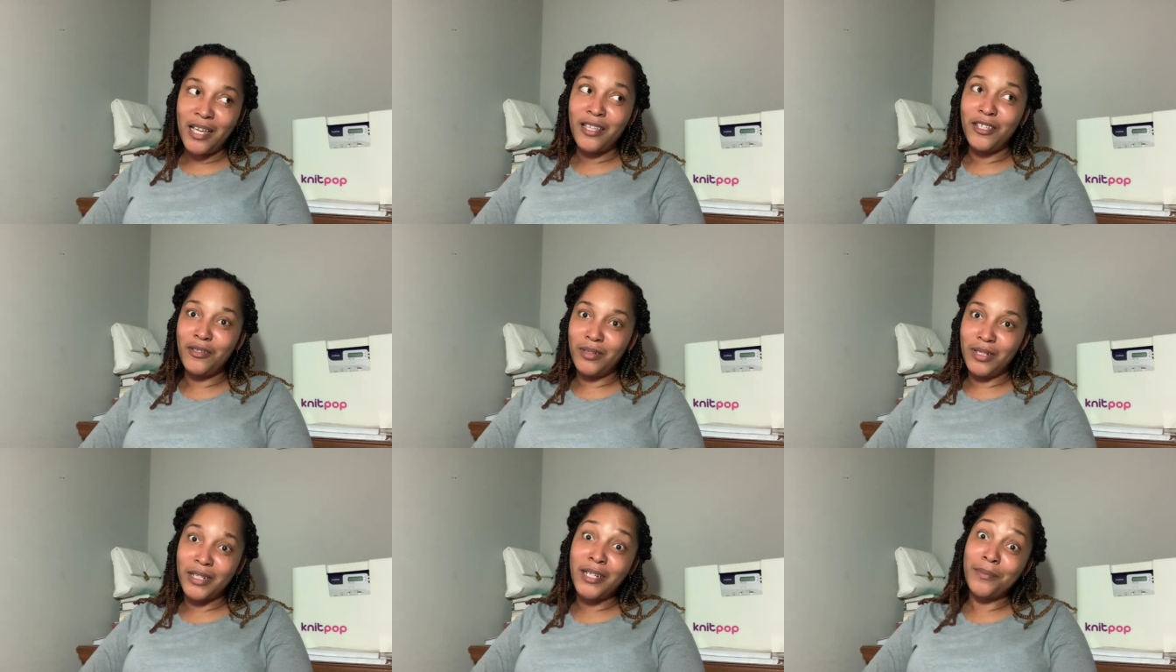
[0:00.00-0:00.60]
You
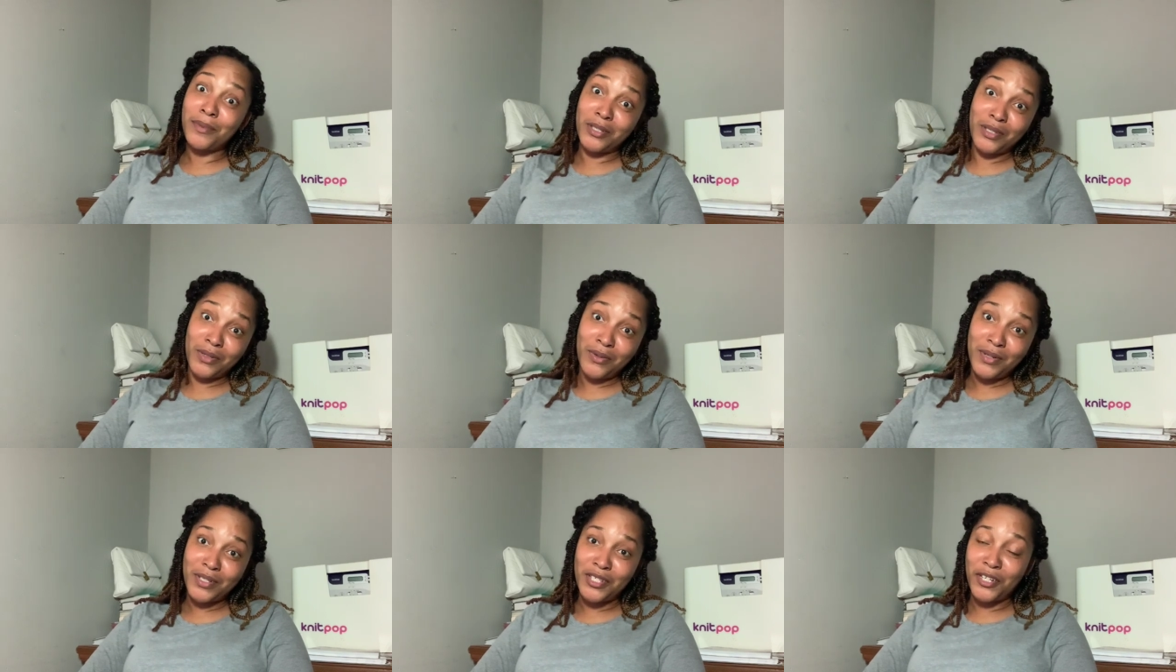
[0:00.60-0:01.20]
look up to
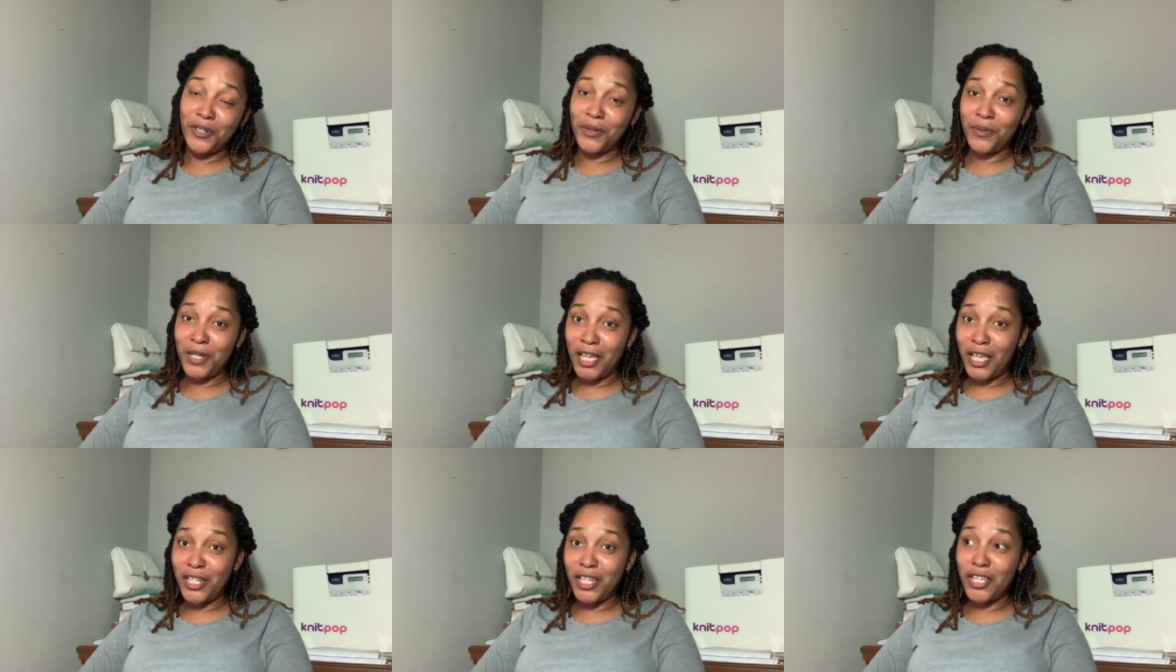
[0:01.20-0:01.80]
so-and-so
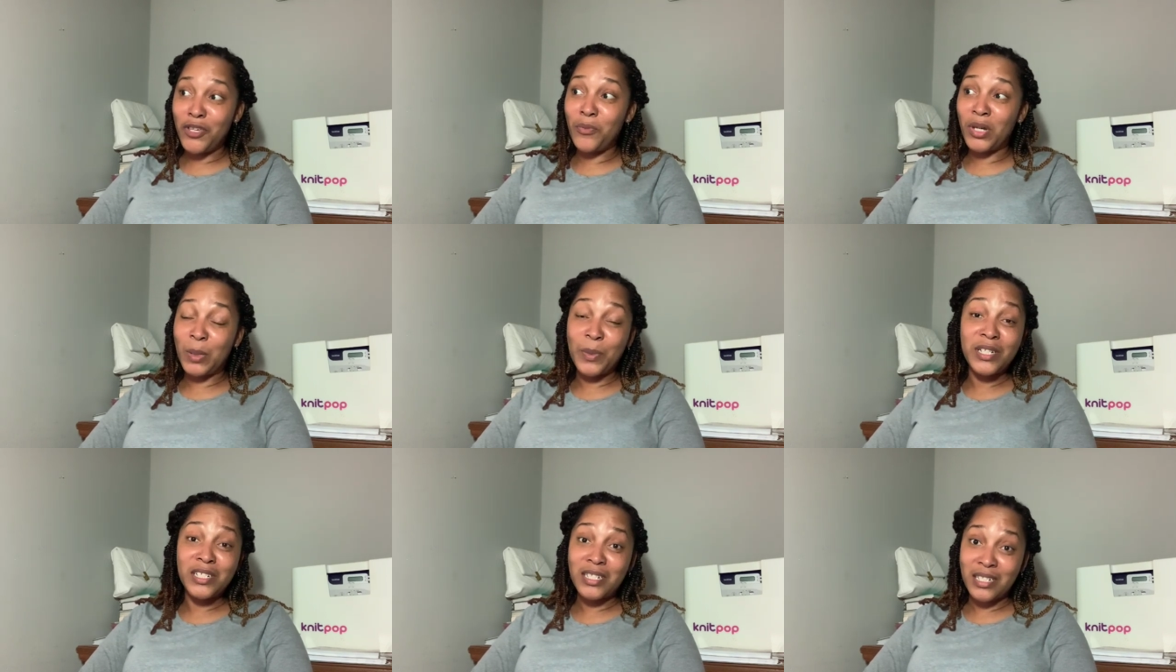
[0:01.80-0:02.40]
and then you want to
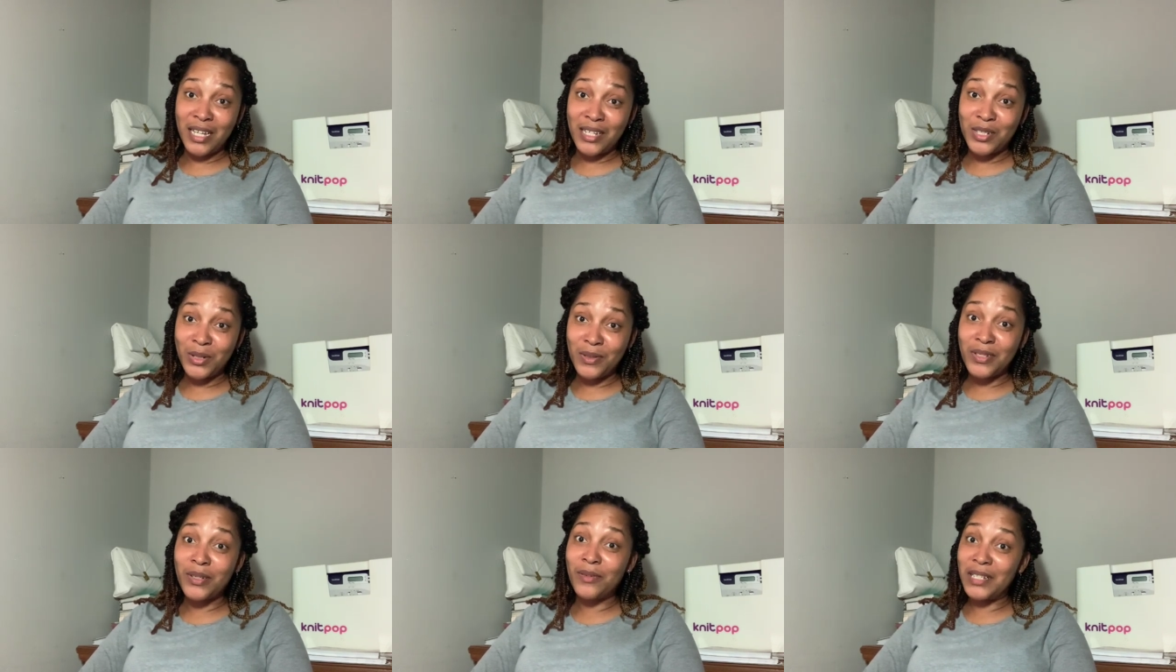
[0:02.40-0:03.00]
be just like
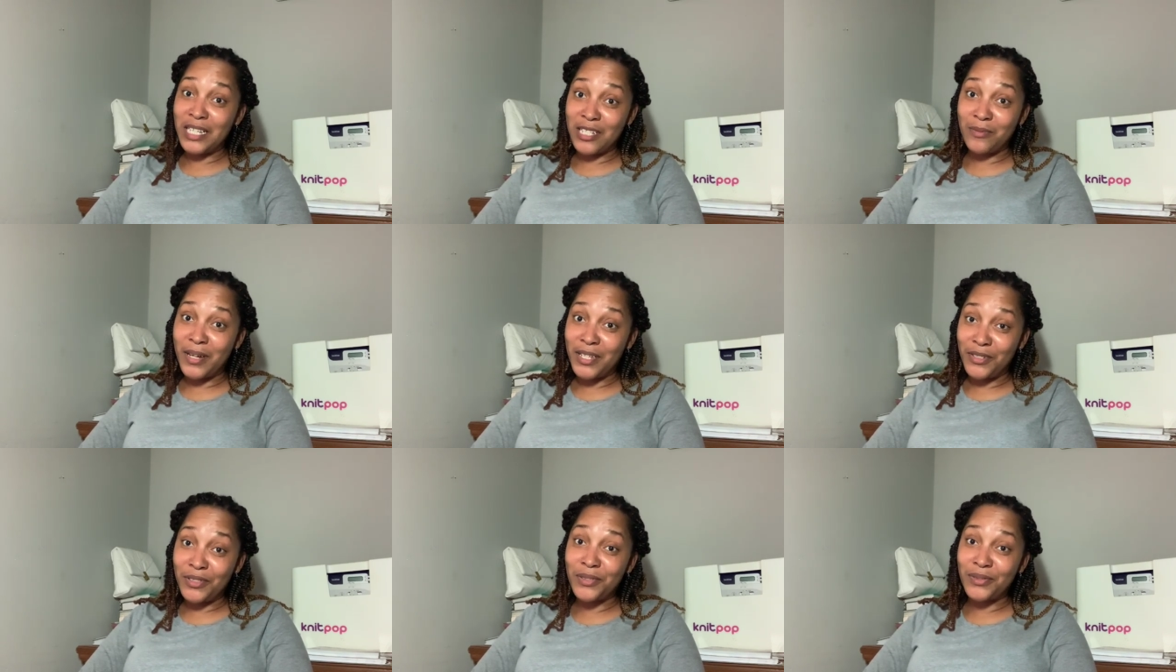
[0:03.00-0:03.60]
so-and-so and that's why
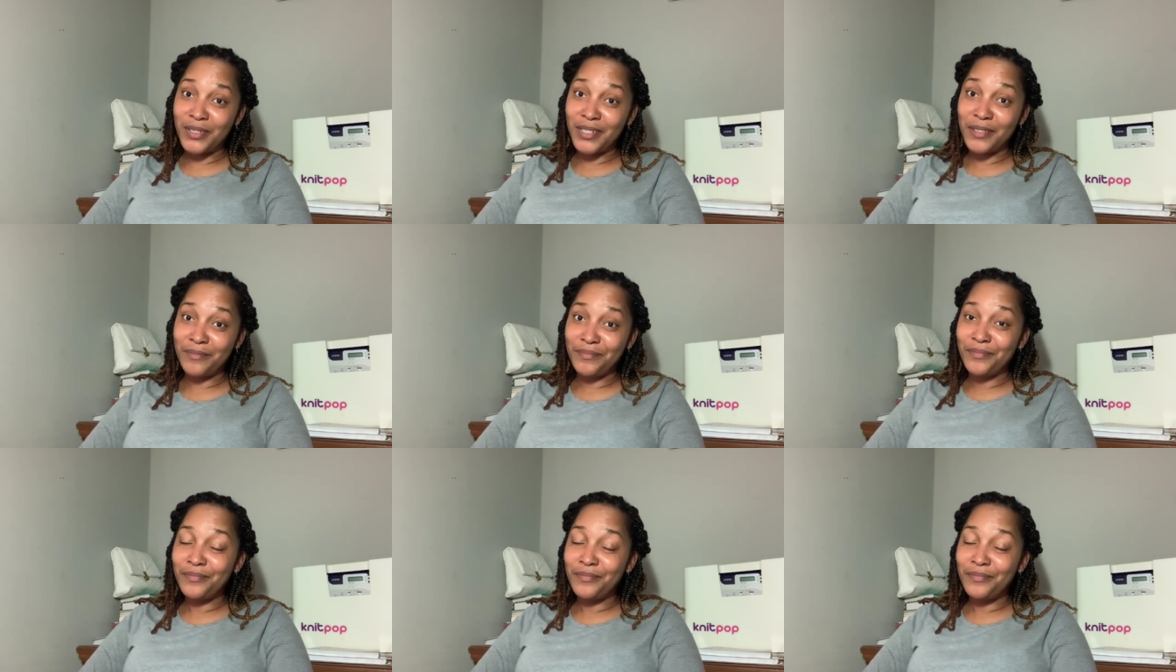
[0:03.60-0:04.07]
you're doing it.